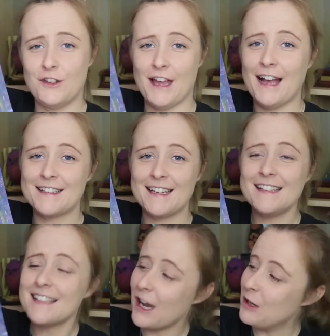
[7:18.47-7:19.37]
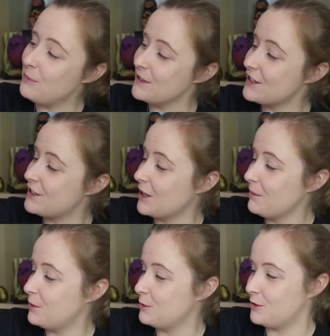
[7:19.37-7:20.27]
at that. It's Albus
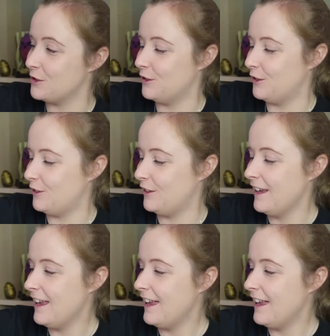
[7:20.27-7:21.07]
Dumbledore.